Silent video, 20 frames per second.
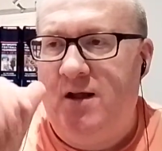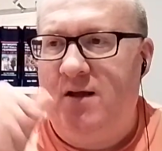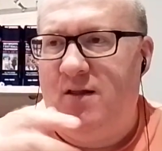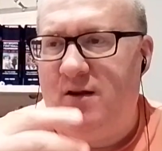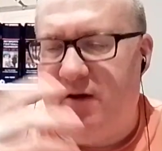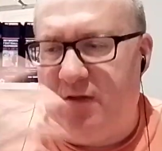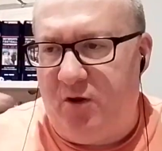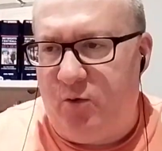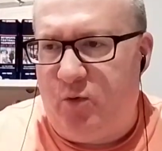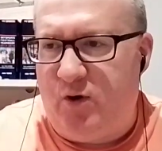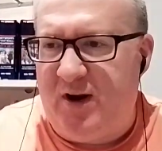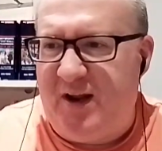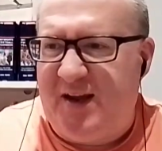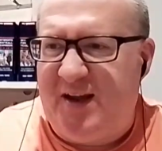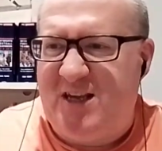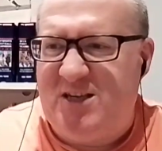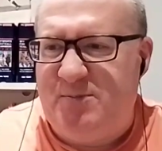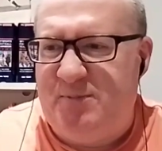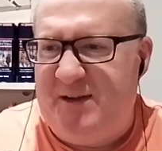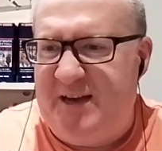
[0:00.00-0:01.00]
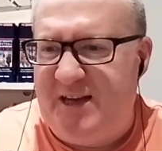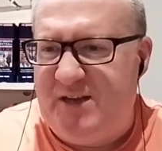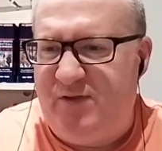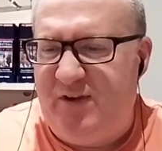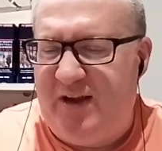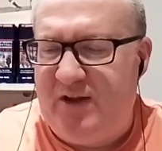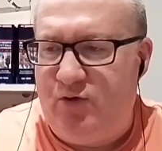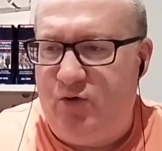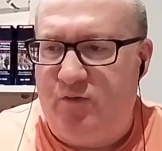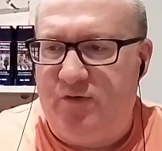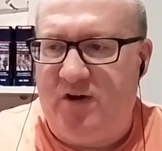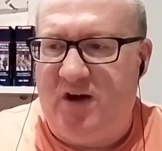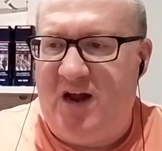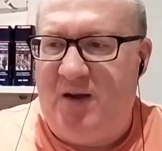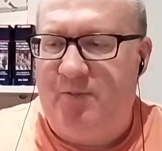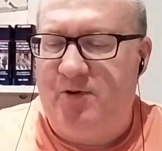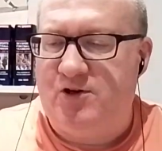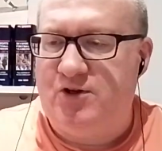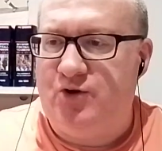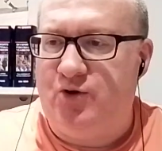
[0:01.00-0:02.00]
The other one against PSV Eindhoven
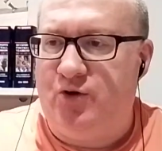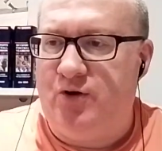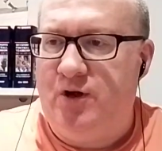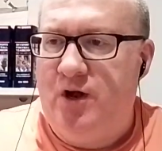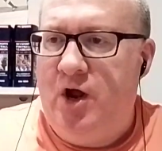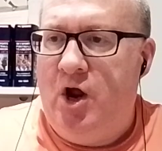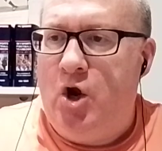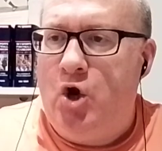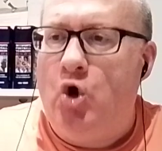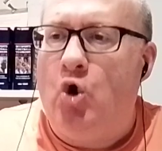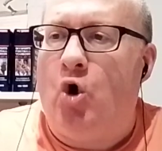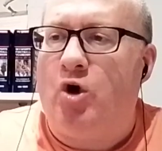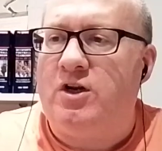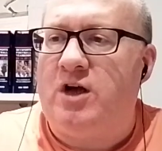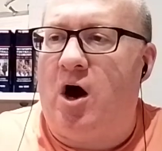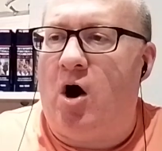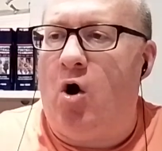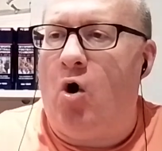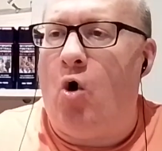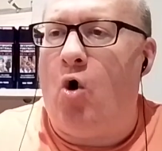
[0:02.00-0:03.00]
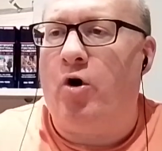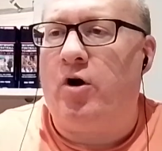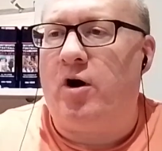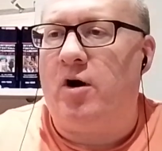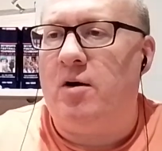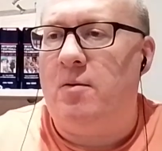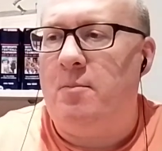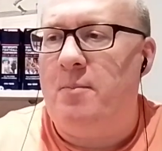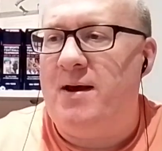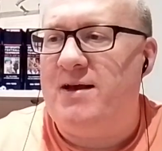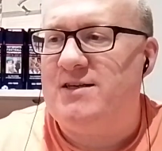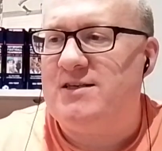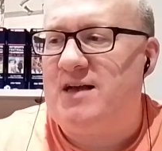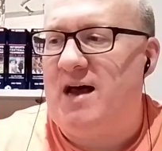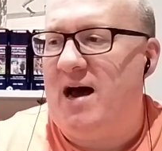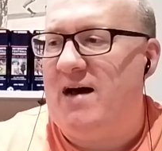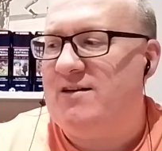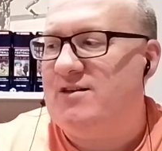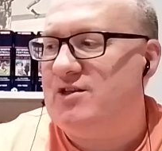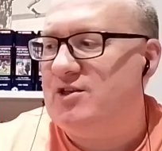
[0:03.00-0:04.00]
at Ibrox. Not a horror miss
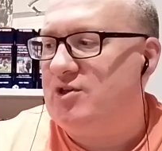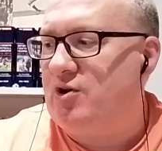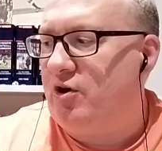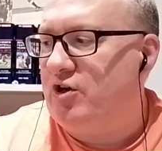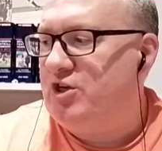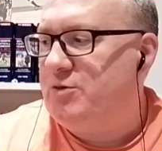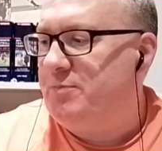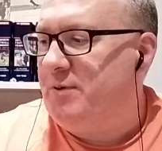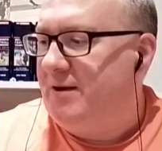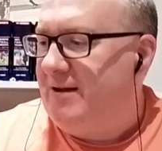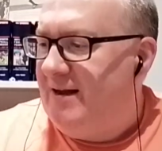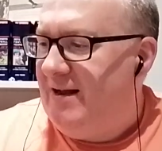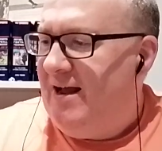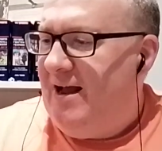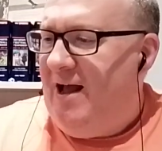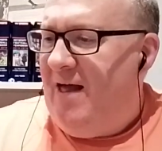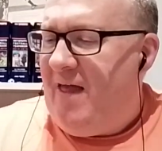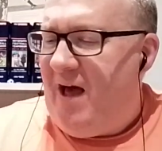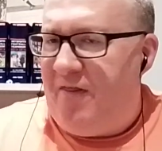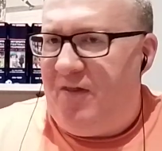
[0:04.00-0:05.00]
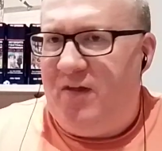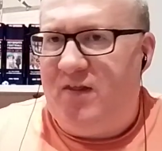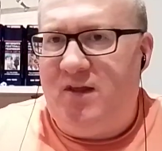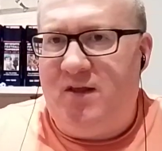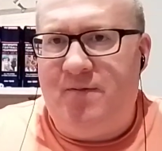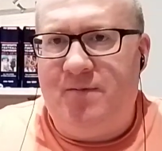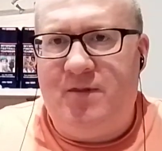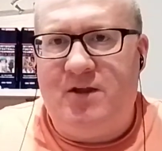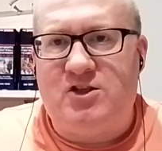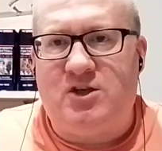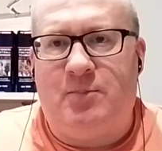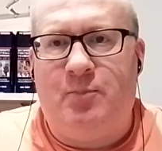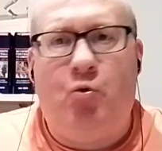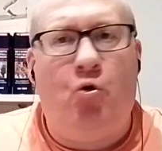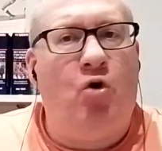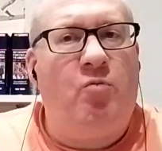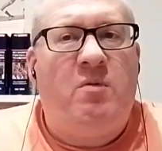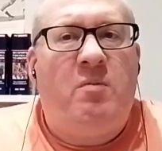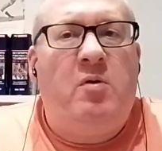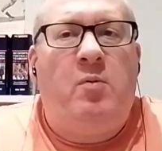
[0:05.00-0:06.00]
as such. But I think that the
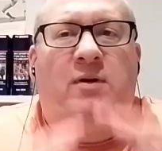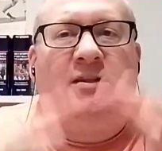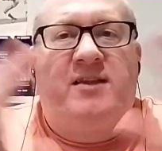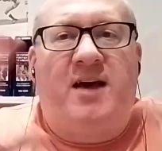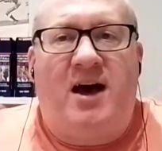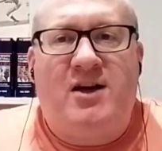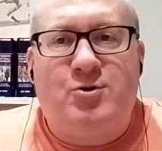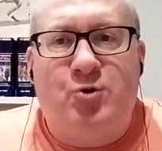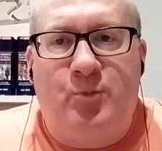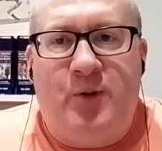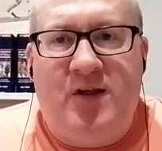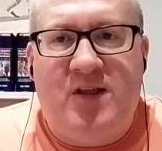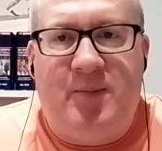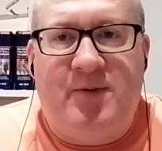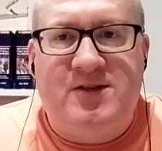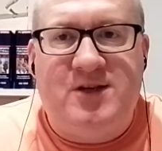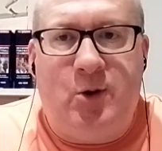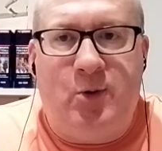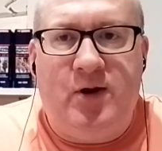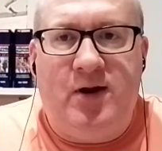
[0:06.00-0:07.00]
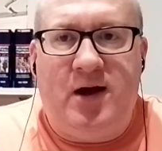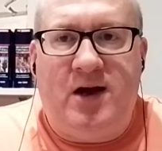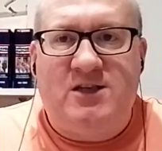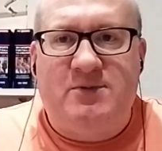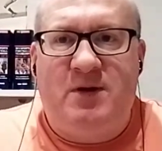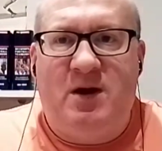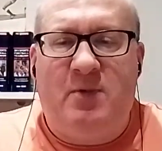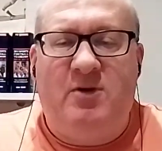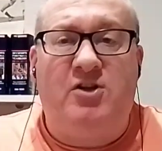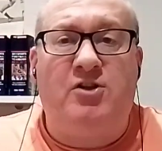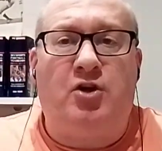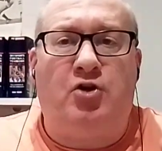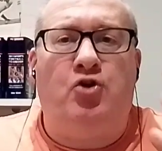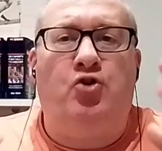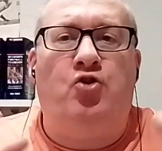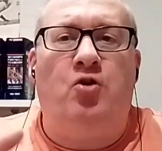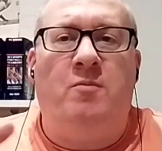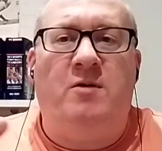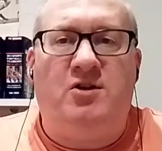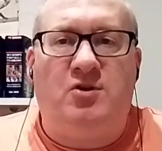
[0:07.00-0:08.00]
support, maybe we're dazzled by the Brazilian aspect. We just
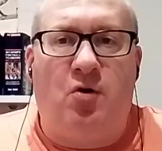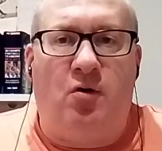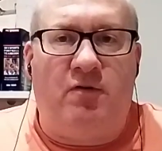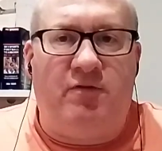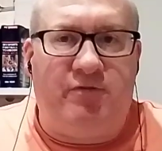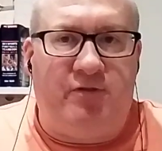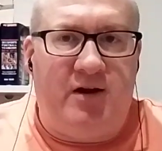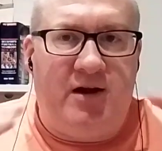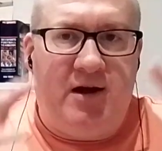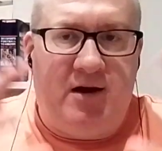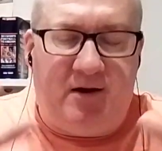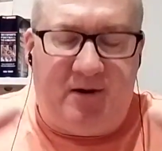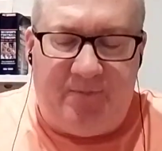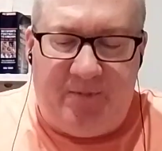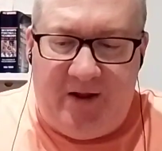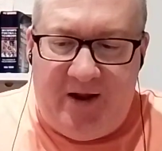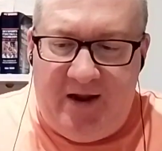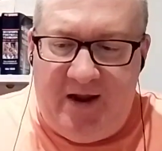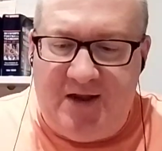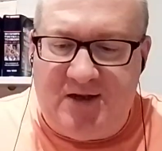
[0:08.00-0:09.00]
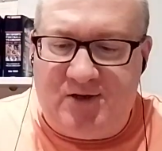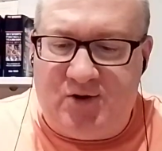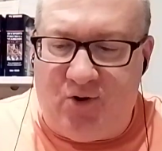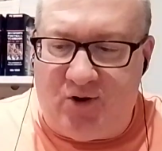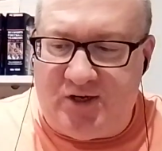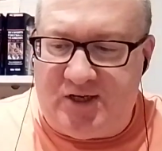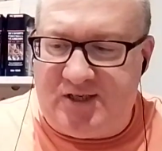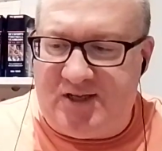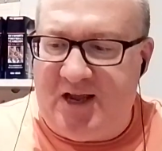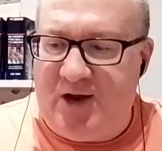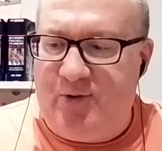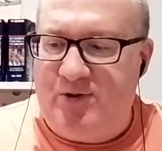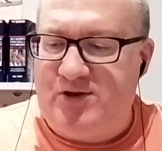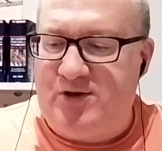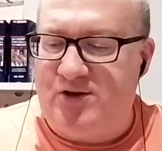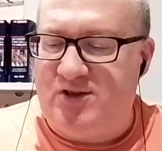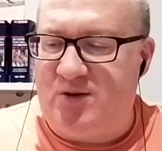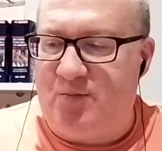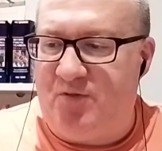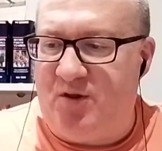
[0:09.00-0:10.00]
assume he's got flair, he's got style, he's
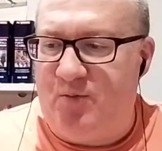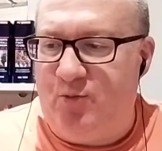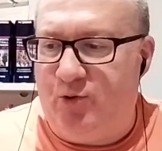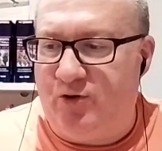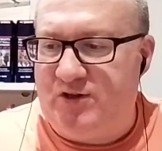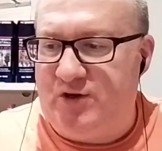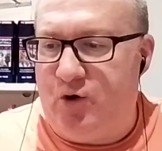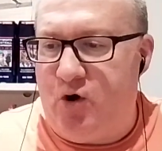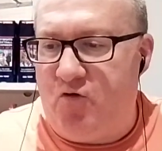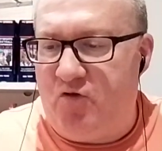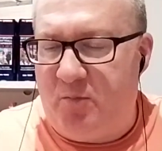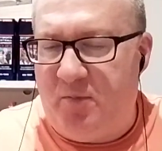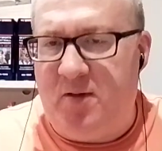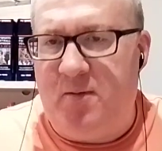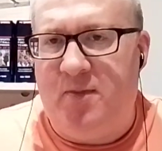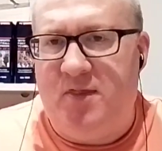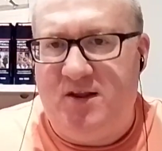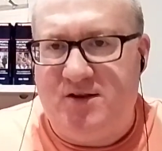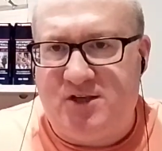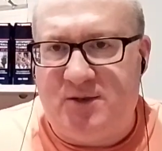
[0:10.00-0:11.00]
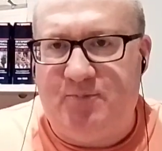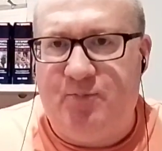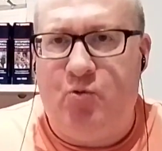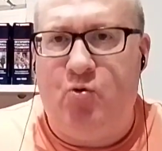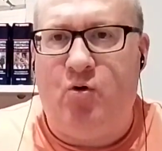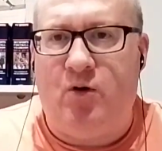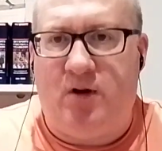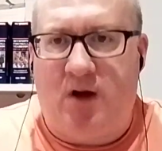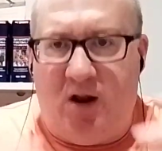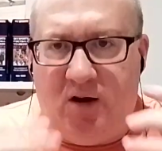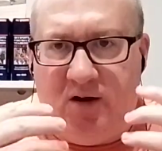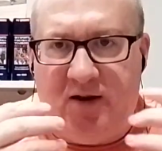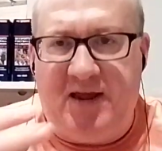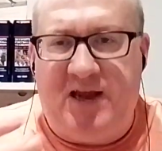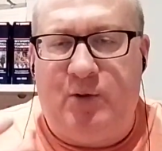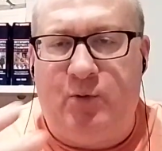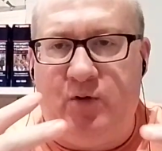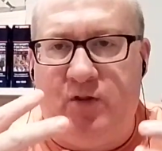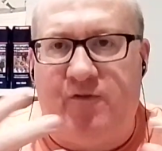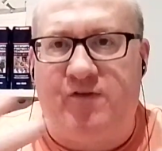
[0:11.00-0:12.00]
got something more to offer. But the support,
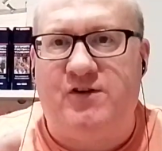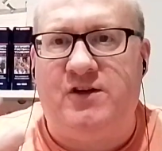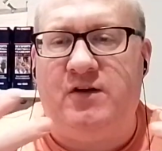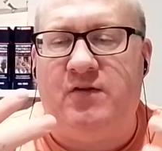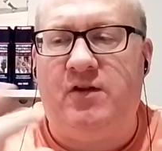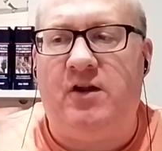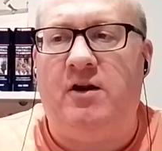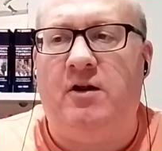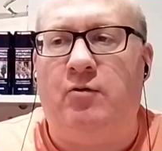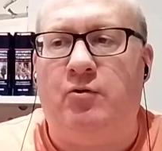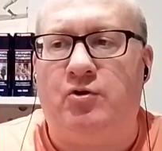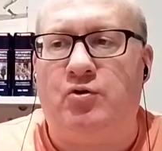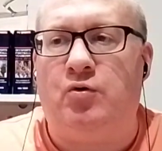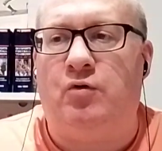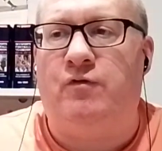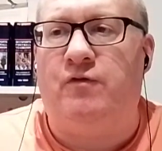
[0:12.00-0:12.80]
like what they've seen of Danilo so